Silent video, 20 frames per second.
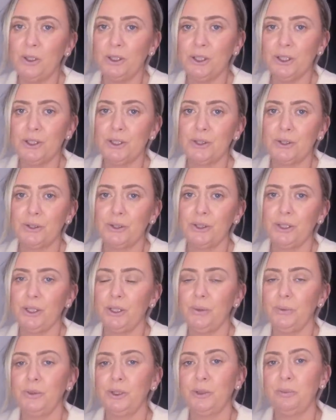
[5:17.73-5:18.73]
going to show
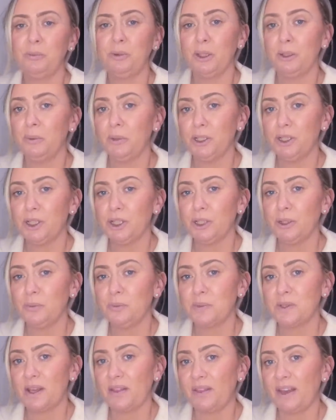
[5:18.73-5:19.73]
you the beauty
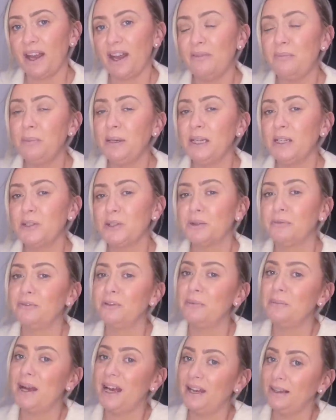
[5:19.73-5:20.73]
dupes that I picked up
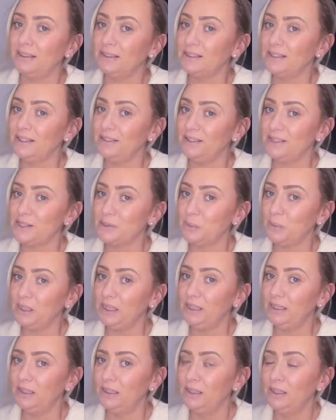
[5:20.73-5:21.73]
from Aldi this
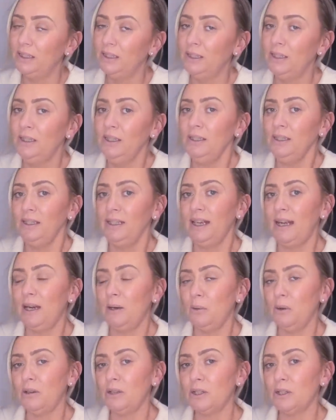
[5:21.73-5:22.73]
week.
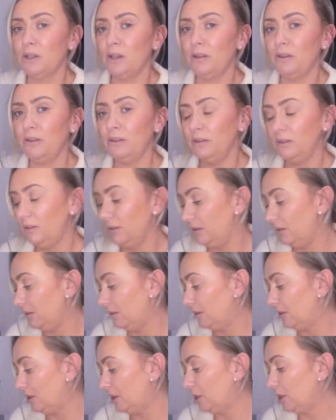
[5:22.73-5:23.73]
Now,
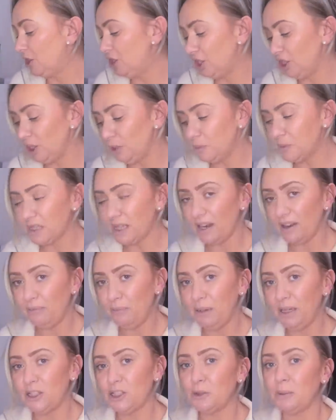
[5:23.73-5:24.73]
the dupes that I
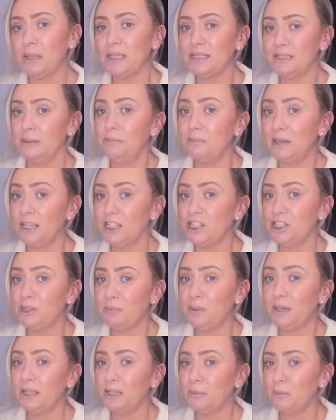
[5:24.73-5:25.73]
picked up, I did manage to
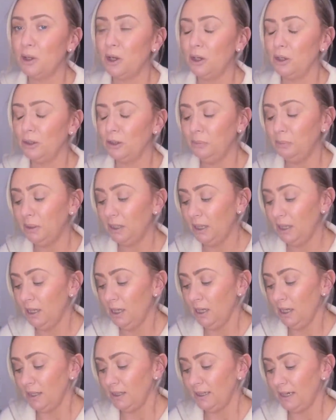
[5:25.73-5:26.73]
pick them all up.
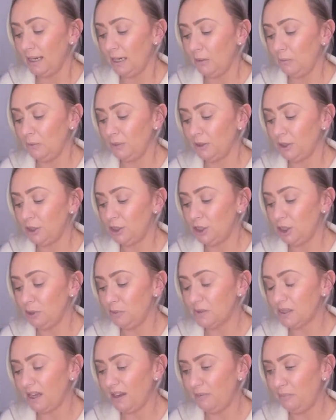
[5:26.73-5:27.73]
Now, the
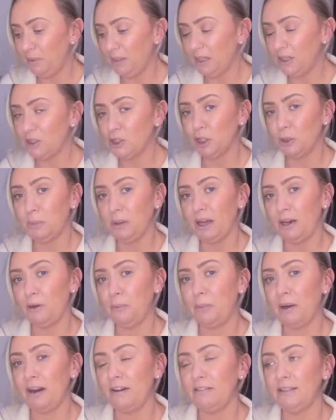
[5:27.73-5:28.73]
dupes that I've picked up are
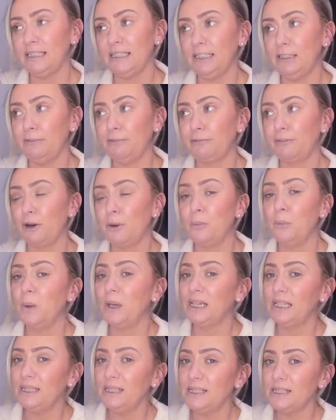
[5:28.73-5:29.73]
apparently from
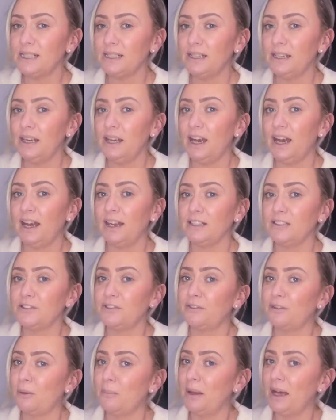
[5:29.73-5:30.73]
Weleda and
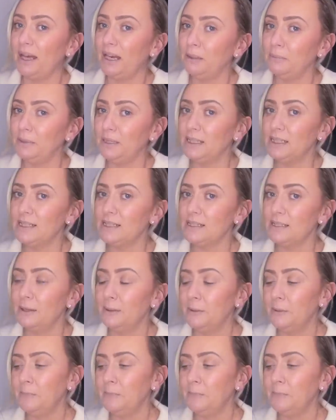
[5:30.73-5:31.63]
from Elemis.